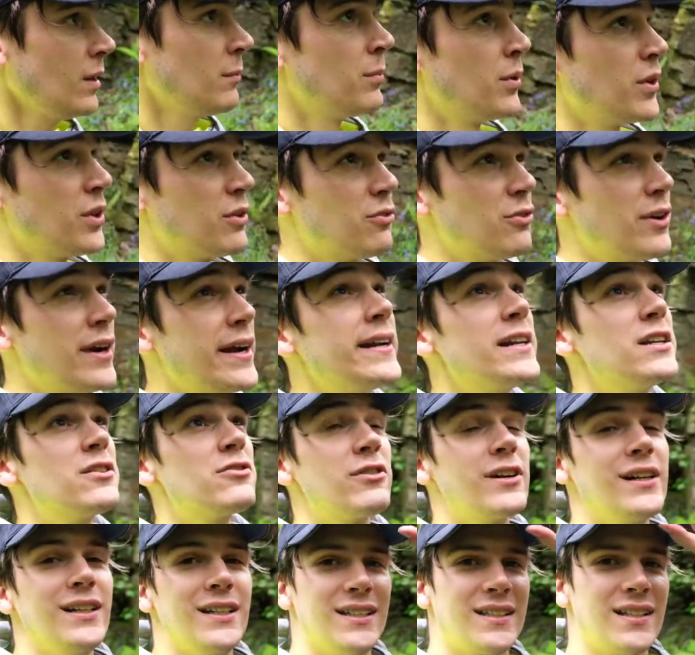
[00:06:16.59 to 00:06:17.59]
But the rain is
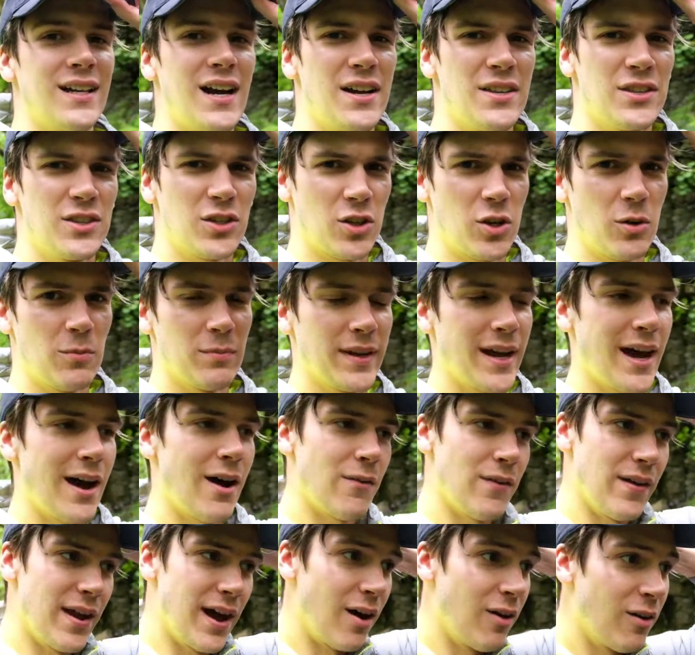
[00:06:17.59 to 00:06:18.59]
really starting to come
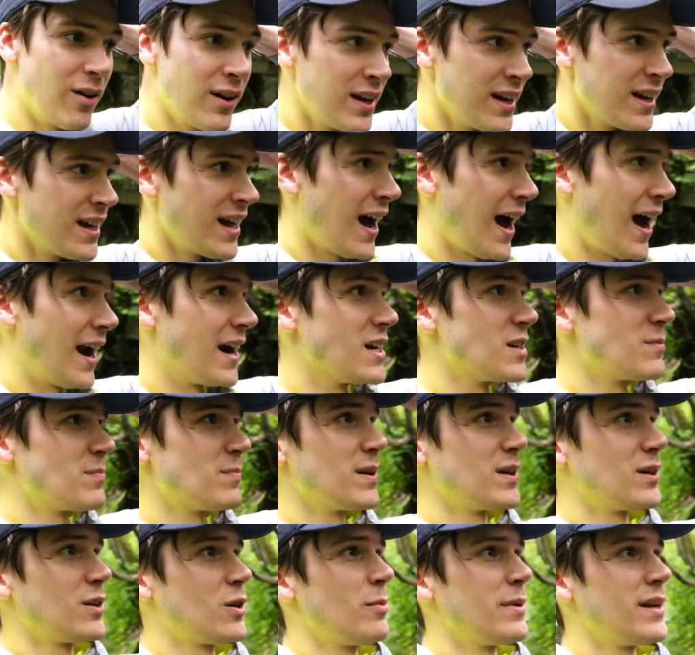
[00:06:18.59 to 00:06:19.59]
down now, and it's
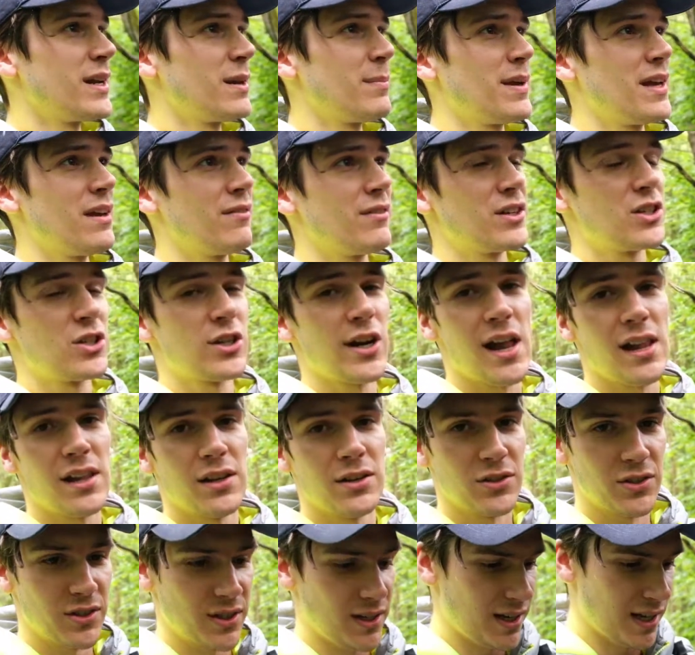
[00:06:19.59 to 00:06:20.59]
becoming a bit of a
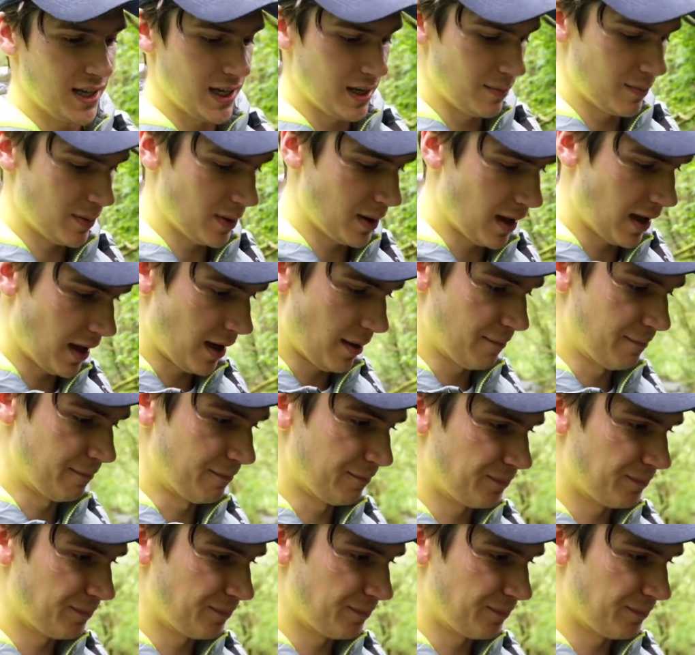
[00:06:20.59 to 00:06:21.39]
challenge to keep the